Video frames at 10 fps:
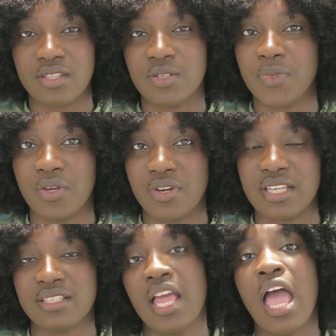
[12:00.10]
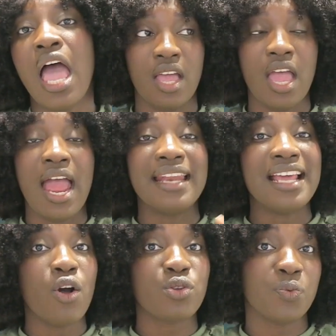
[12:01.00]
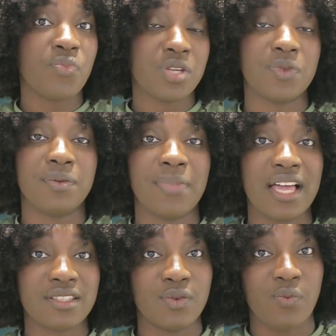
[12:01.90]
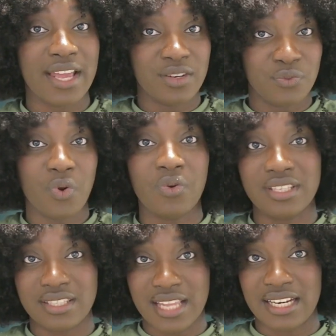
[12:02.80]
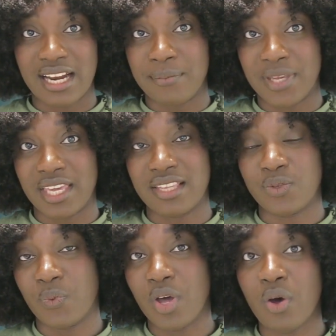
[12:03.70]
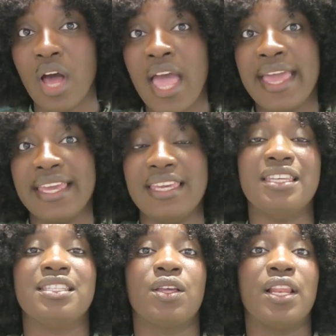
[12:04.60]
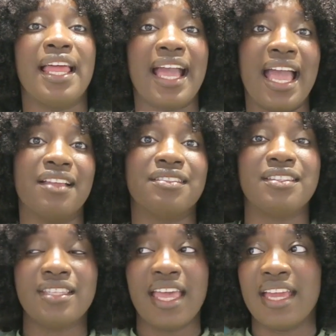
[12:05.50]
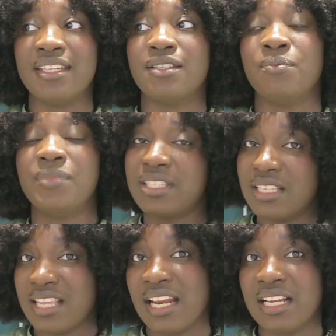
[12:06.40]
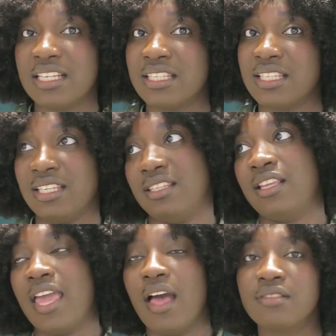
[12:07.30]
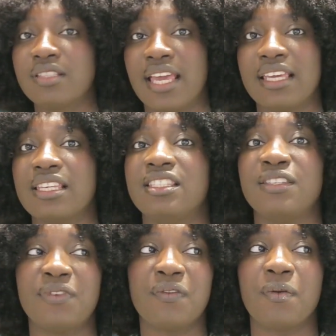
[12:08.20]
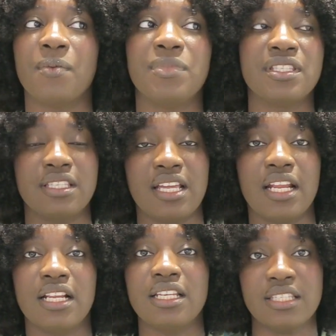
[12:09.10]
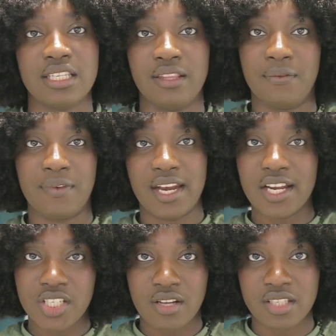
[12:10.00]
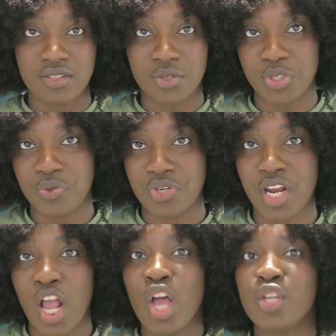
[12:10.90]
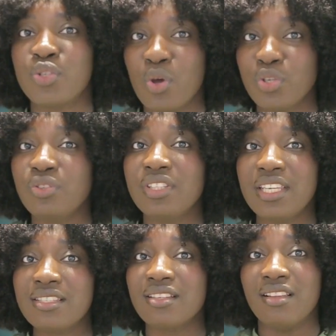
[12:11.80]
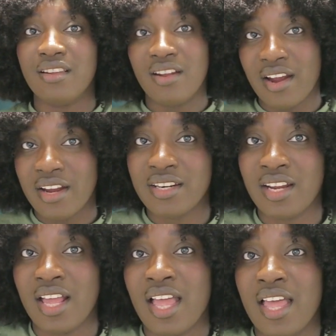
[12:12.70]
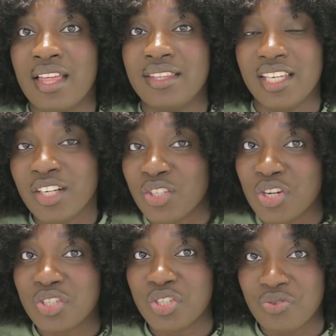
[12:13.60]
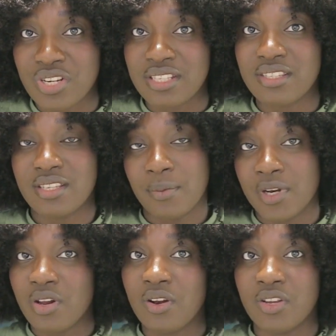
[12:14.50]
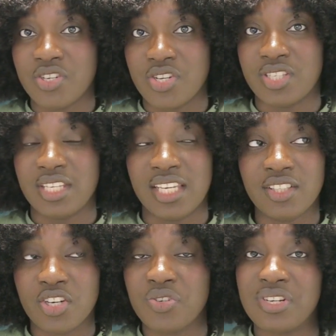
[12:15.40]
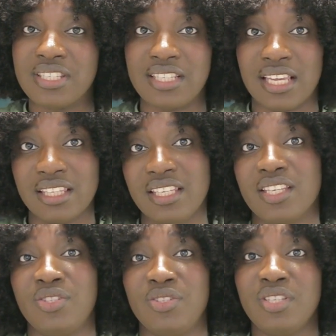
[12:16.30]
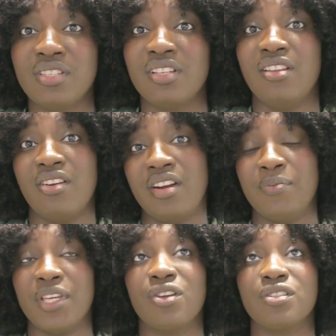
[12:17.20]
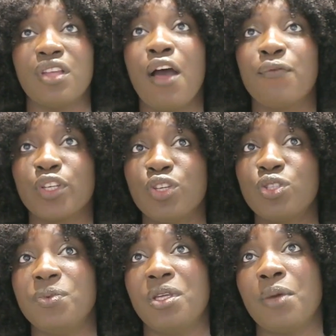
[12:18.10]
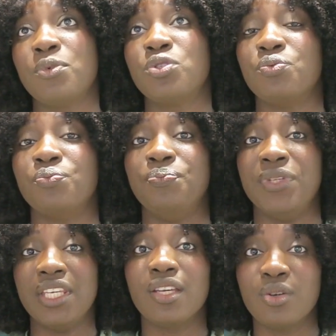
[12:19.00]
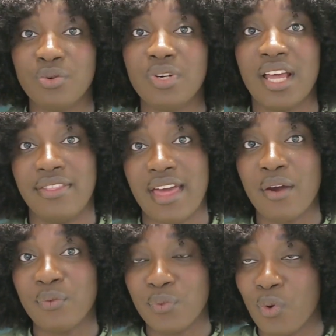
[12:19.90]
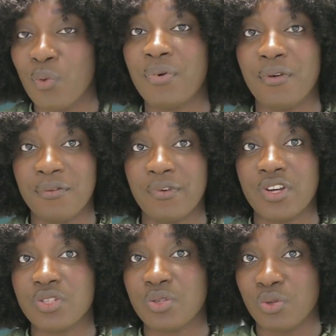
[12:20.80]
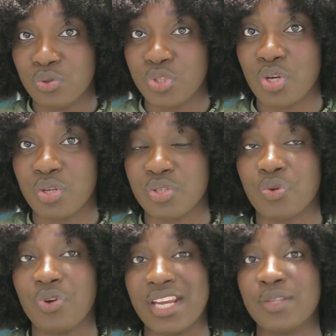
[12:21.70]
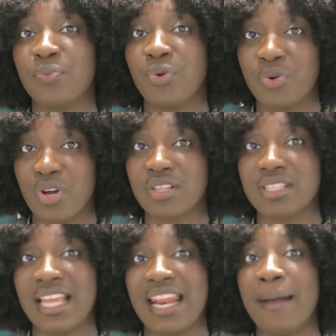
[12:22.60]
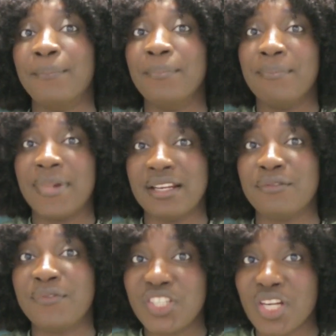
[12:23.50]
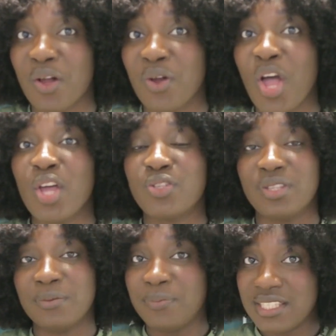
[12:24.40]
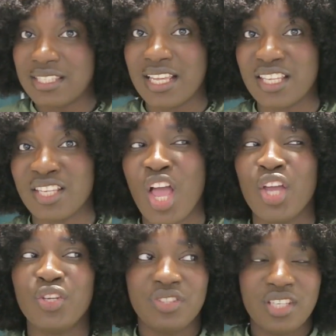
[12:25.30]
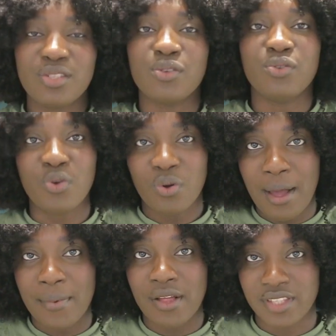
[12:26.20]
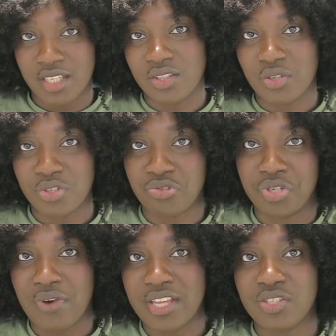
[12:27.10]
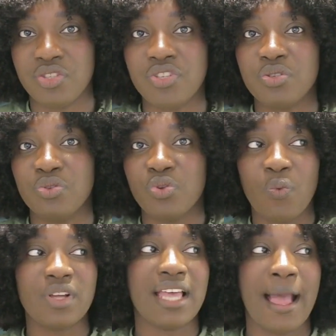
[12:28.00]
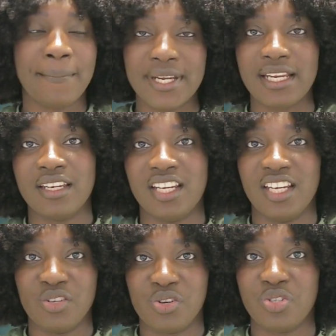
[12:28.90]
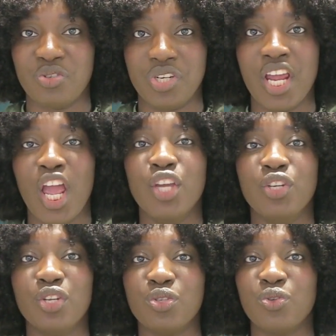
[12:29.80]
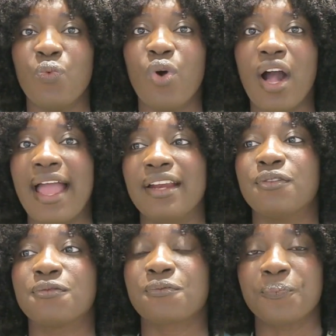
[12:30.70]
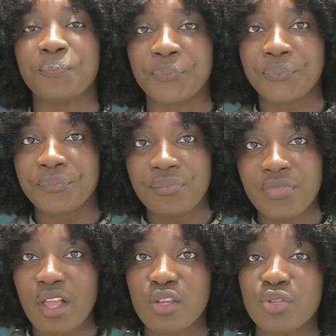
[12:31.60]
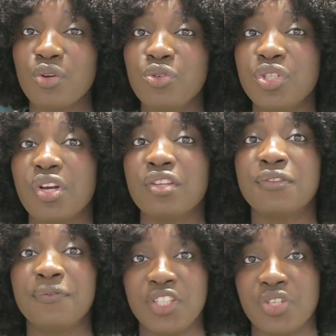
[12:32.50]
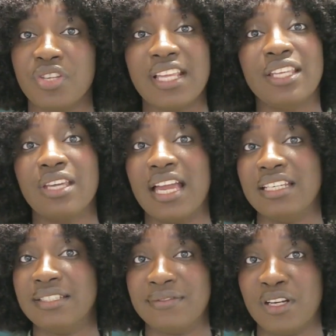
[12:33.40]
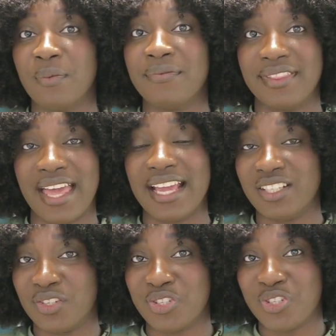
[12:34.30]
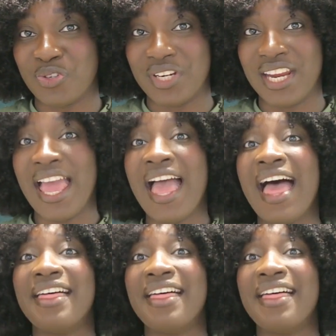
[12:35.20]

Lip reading: thing, to be honest. That also brings me back to why the role is dynamic as well. Is, like I had said, business analyst in health tech is different from a business analyst in financial industry. So you need to learn the industry's terminologies, the industry's techniques. You need to learn, because for you to be able to be good at that role, prefer solutions, create products that are beneficial to the business, you need to know about the industry, right? So you need to know what's happening in the industry. You need to know what kind of solutions, features that you can develop for that industry.